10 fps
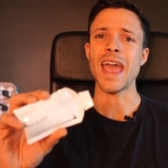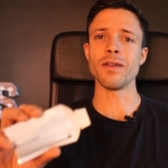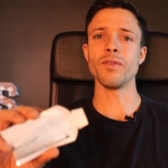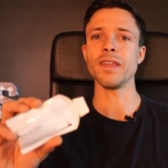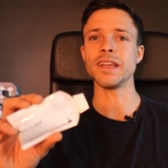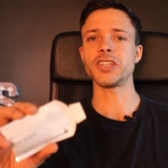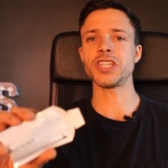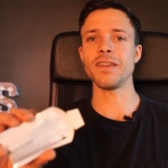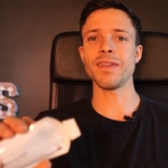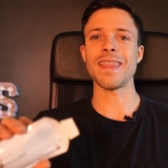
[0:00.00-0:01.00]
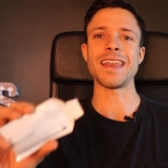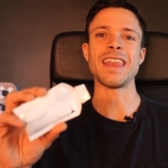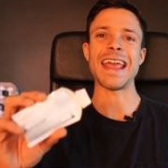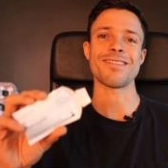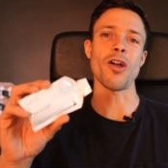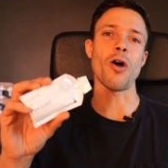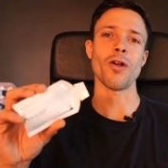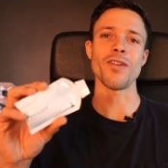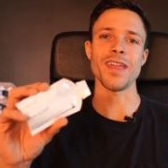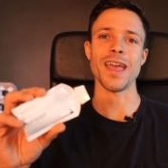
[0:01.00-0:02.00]
and really achieving that nice
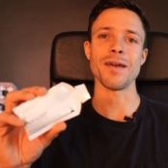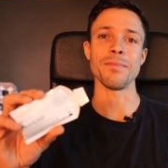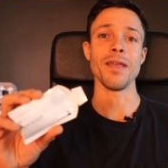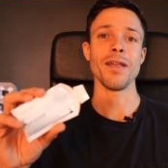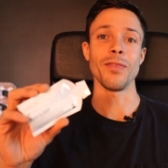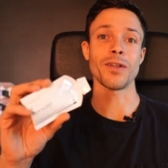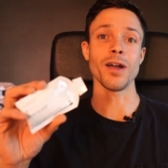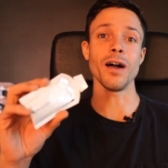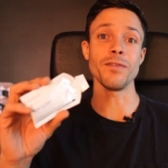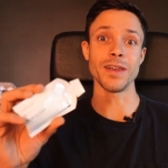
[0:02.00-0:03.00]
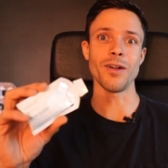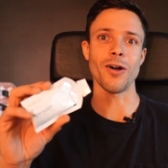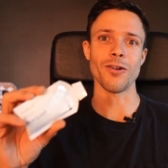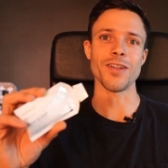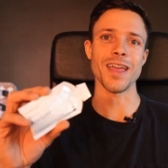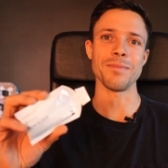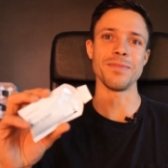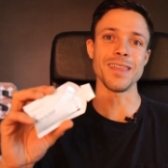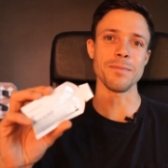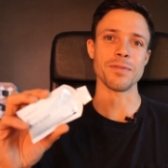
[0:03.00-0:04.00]
R E M, the coveted R E
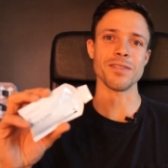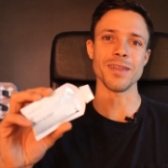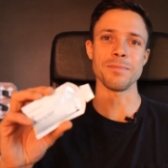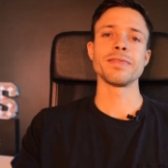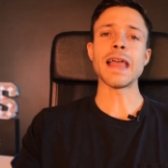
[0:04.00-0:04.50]
M deep sleep.